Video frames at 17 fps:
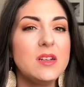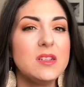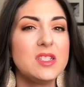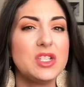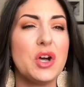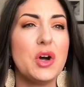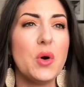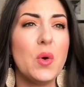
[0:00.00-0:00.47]

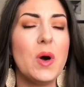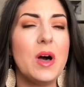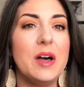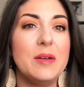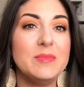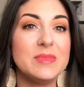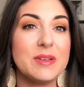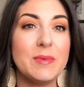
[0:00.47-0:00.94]
So
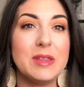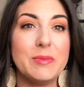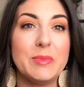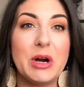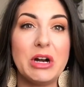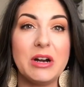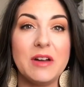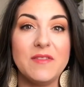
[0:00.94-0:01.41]
some of
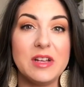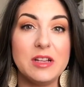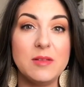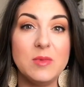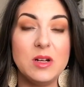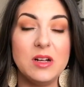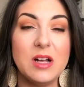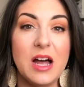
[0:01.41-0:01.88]
them aren't
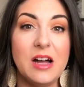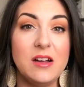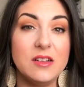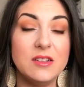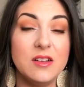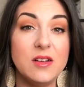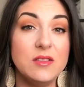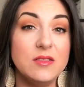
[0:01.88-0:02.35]
available
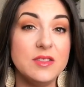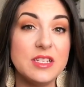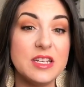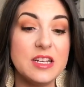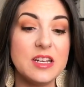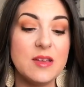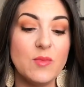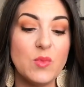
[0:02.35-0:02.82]
on
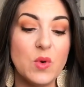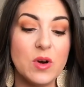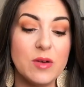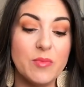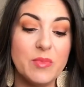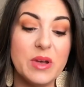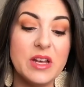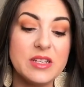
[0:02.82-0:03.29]
Ulta
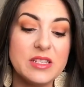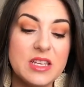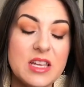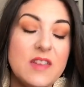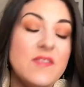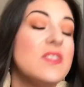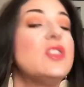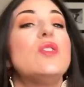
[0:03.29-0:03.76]
anymore, but
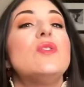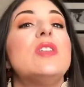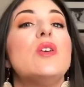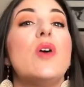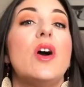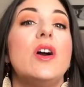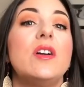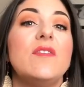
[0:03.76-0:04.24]
even though
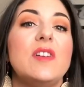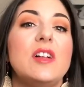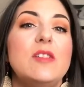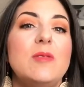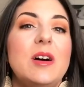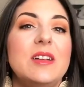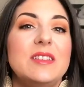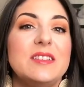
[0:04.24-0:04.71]
they aren't
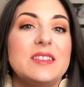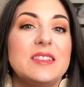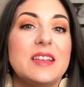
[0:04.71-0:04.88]
available on the